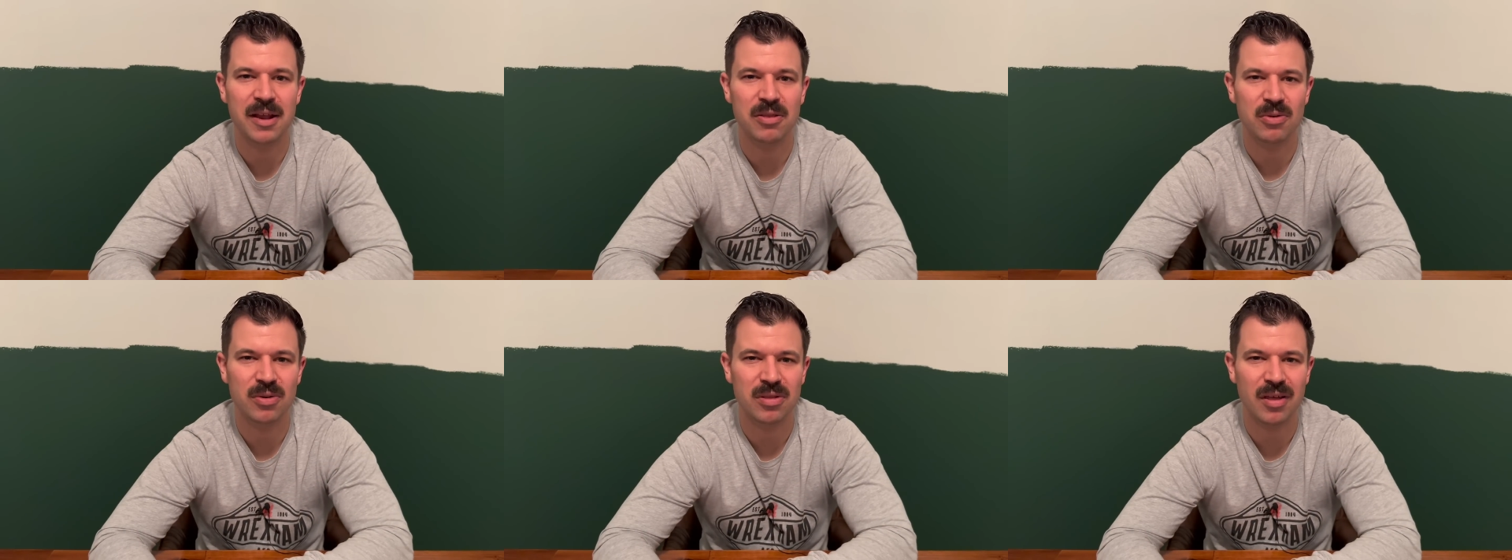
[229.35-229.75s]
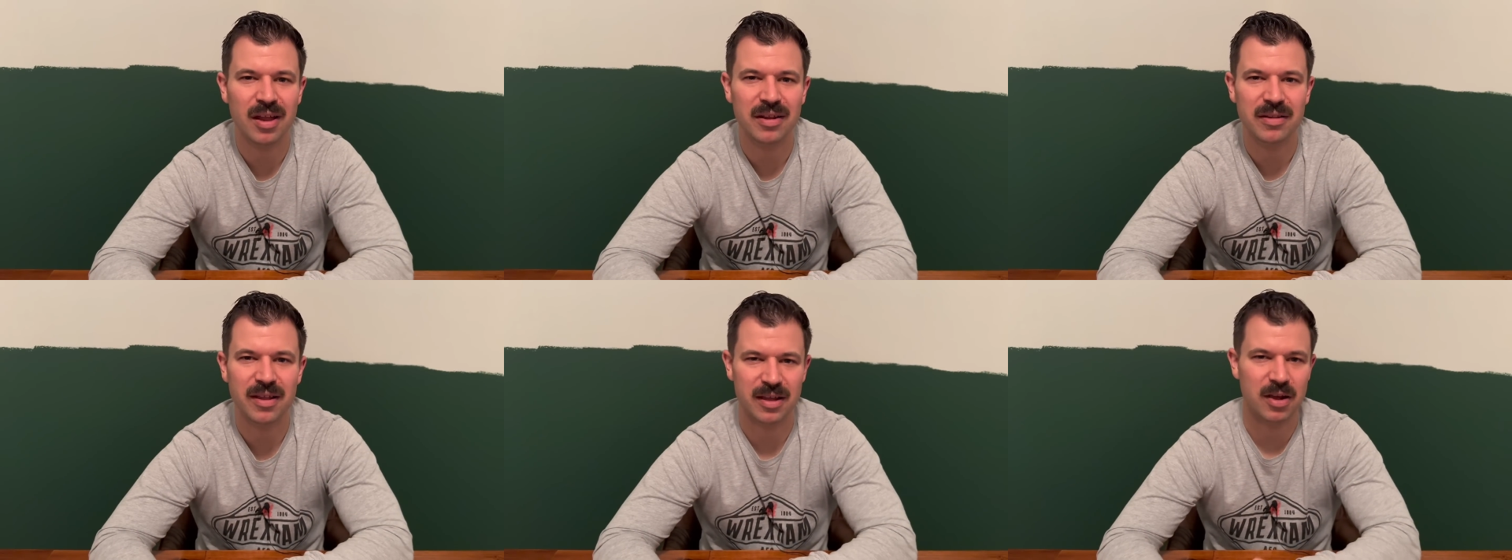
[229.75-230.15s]
So it's
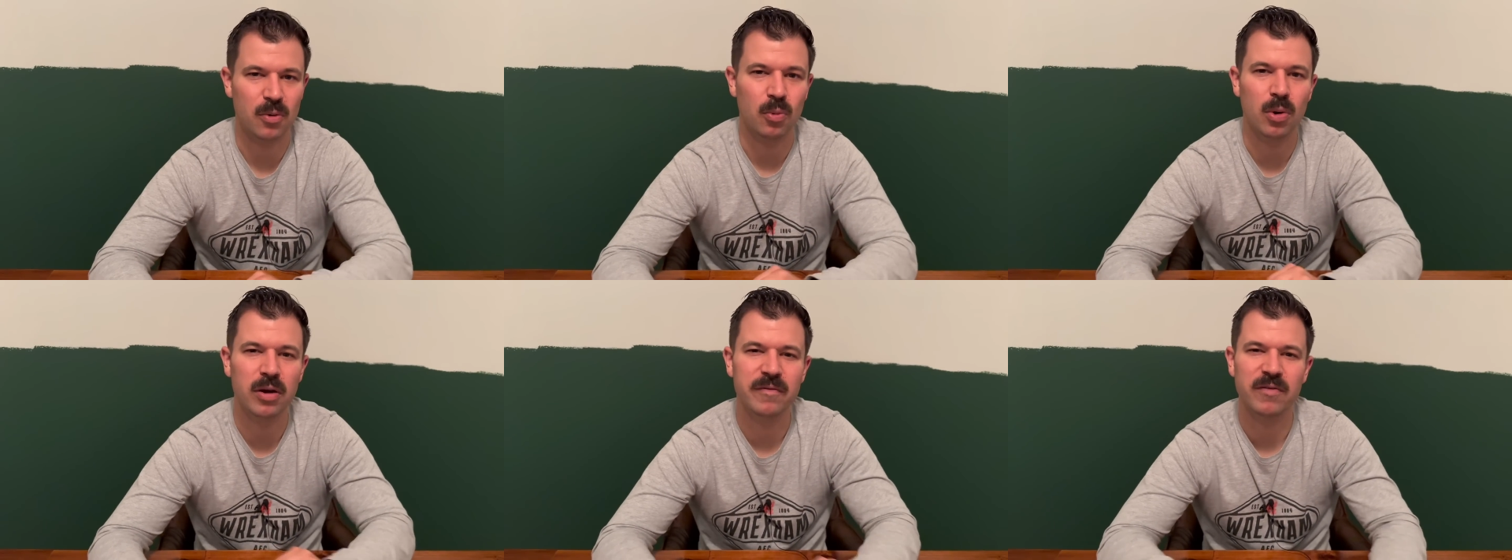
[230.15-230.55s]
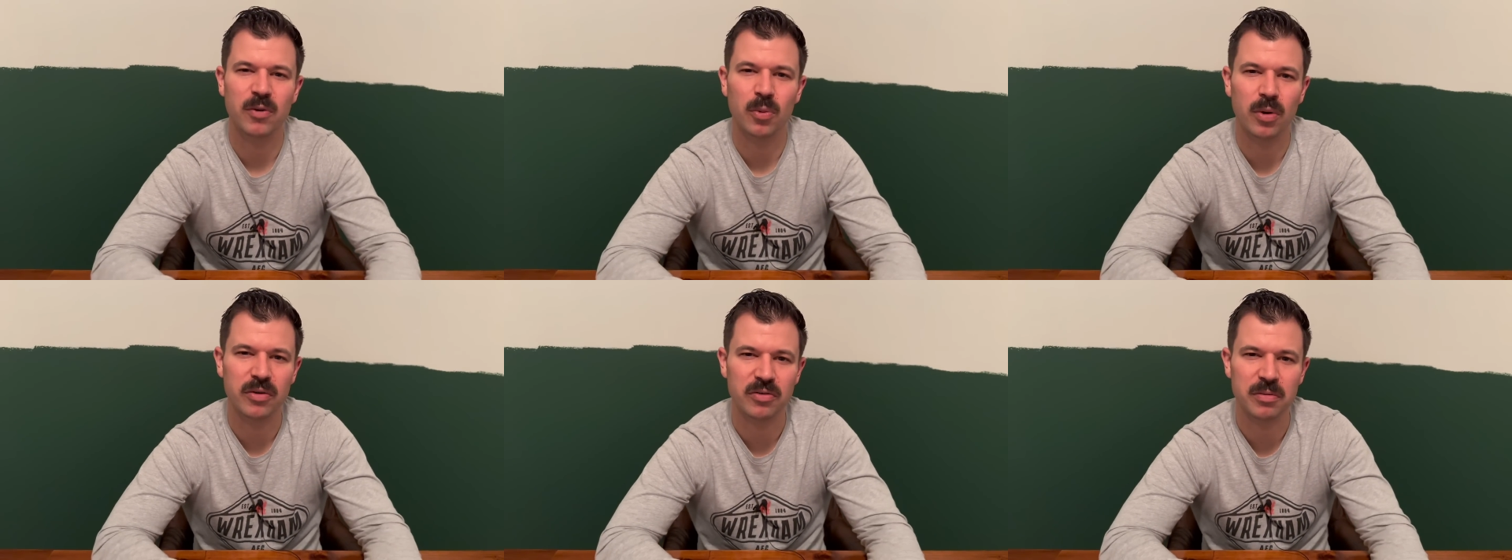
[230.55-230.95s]
not like a
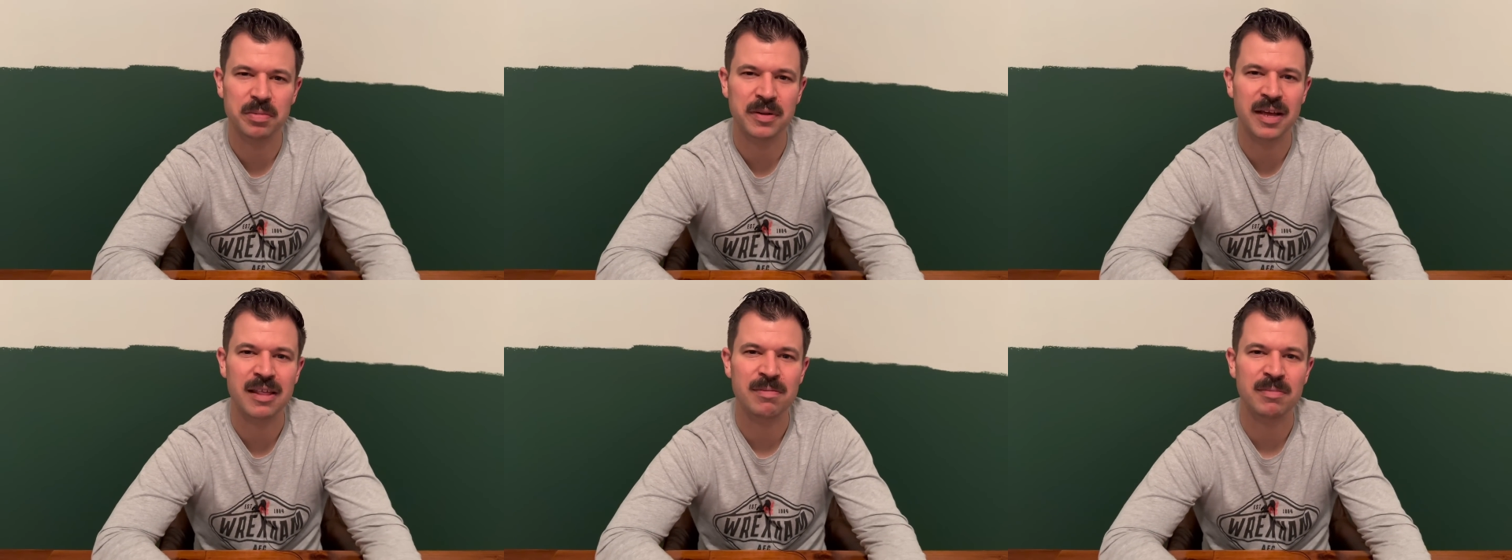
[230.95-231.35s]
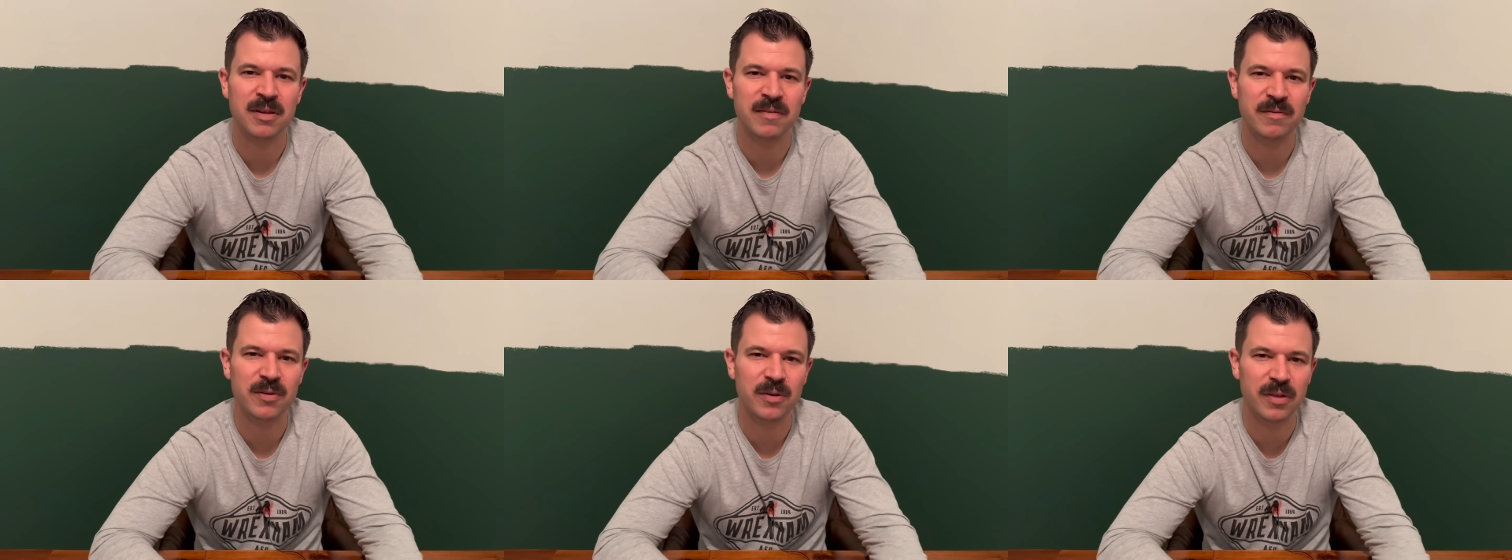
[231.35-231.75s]
one-for-one replacement
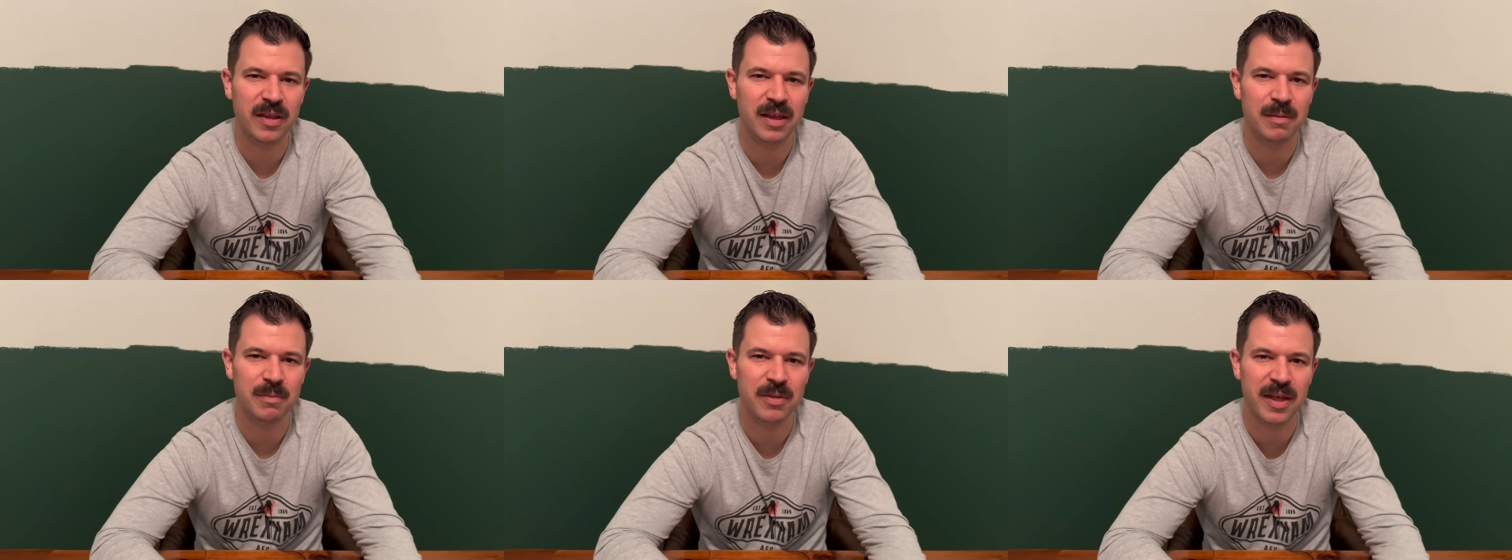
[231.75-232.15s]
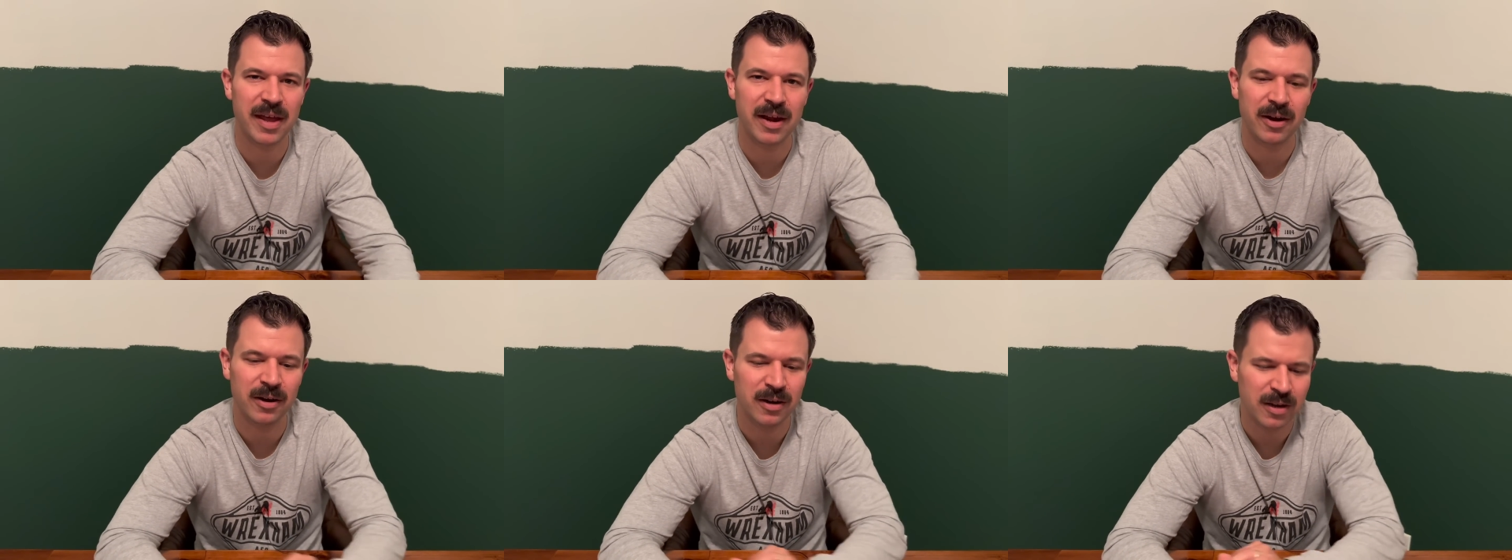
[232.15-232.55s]
for him there.